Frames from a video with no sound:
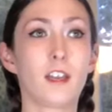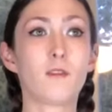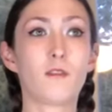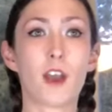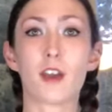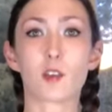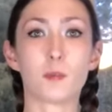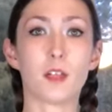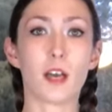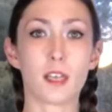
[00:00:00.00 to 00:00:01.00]

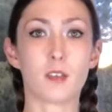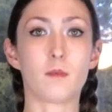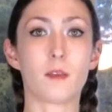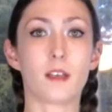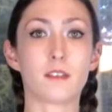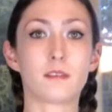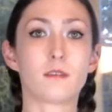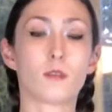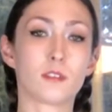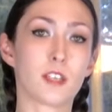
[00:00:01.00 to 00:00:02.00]
invaluable item as
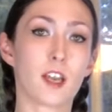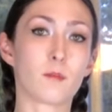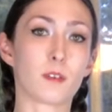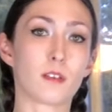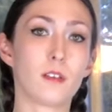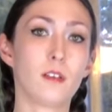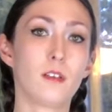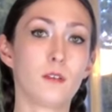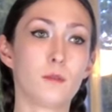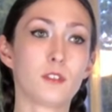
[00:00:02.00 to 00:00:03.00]
Thor's hammer,
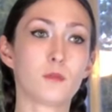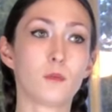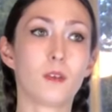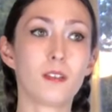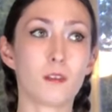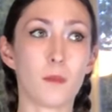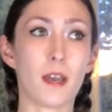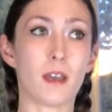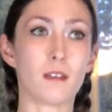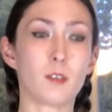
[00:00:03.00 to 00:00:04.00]
which won the
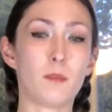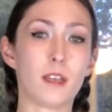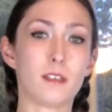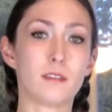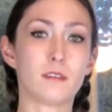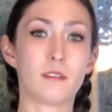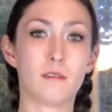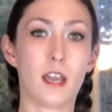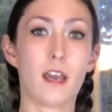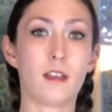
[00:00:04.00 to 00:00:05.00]
bet. He bet his
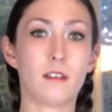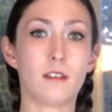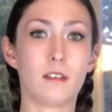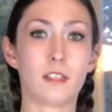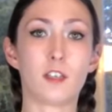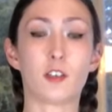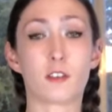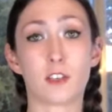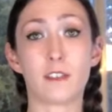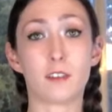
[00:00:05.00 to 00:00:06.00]
head that he could
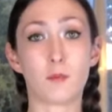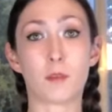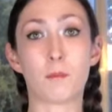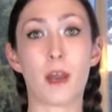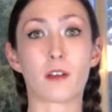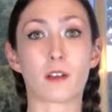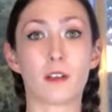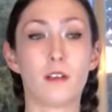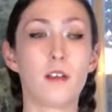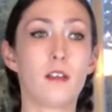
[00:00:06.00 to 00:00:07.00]
create something better
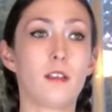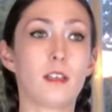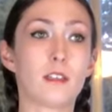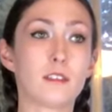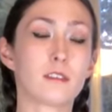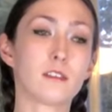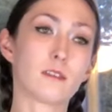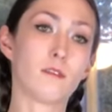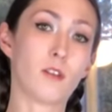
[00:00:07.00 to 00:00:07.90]
than the sons of